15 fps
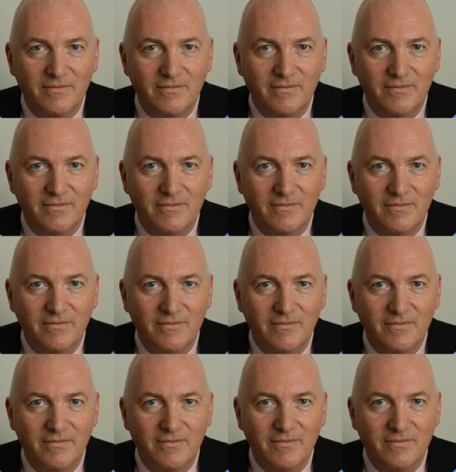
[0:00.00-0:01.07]

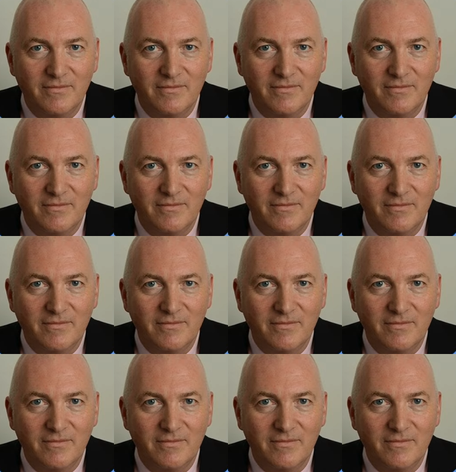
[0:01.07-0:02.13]

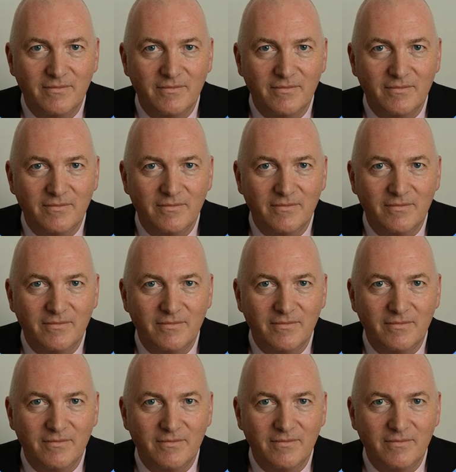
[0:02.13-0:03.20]

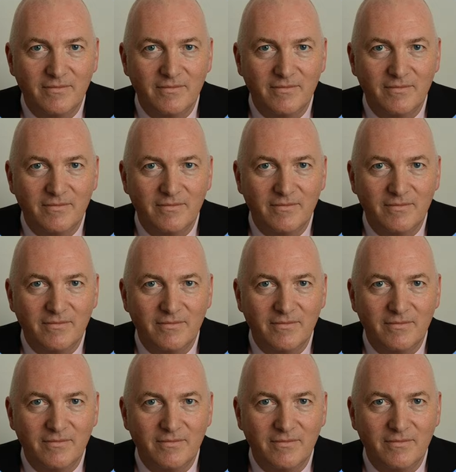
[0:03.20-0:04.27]

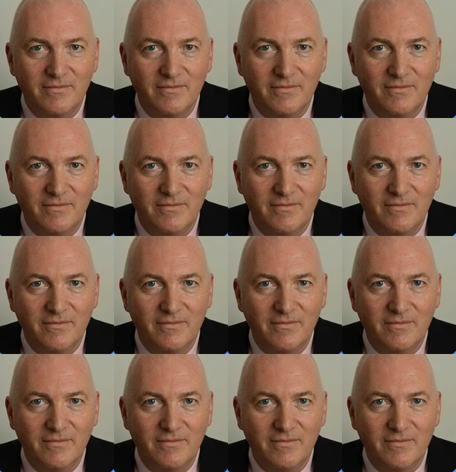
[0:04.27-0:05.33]

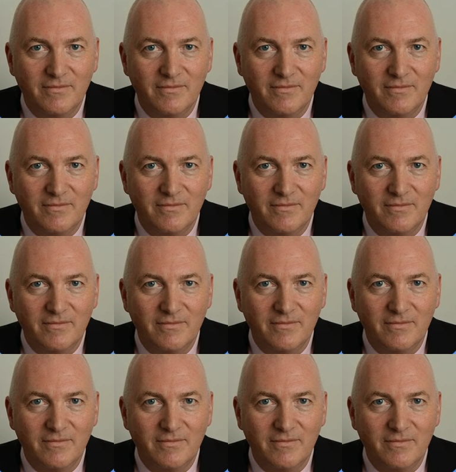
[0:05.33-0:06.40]

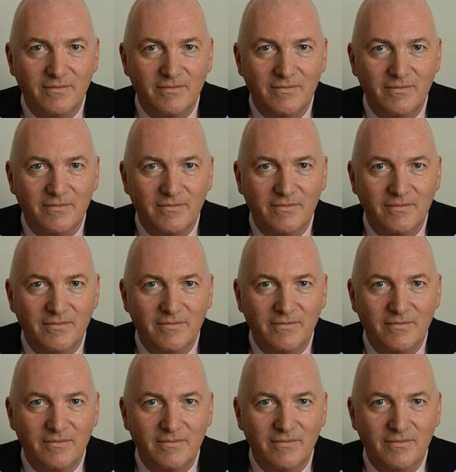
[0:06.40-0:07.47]

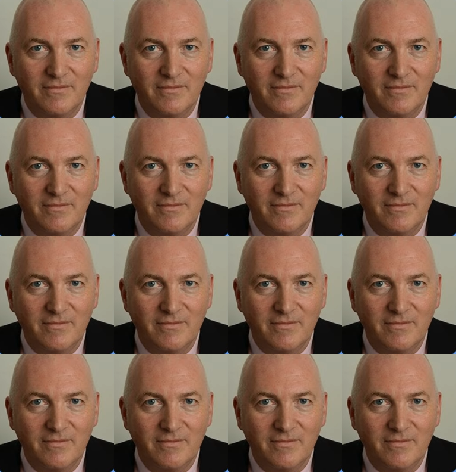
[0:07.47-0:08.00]
The face doesn't move, so there is nothing to read.